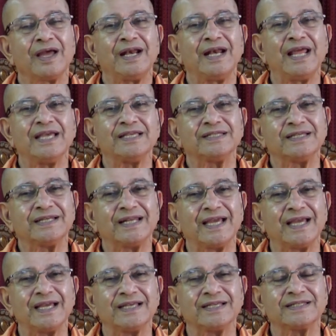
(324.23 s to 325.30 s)

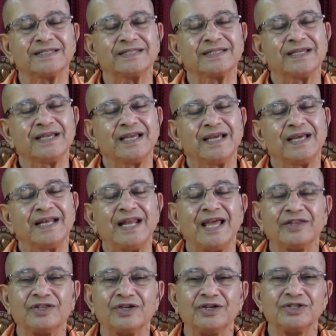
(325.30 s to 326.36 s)
Laziness,
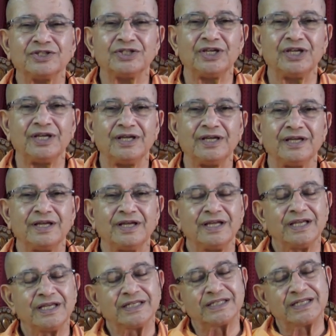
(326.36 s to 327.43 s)
lethargy,
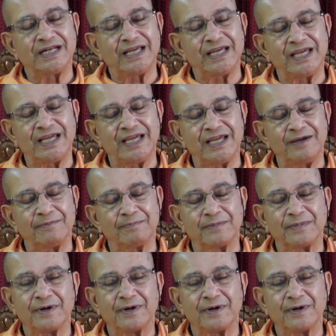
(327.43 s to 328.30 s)
sleep,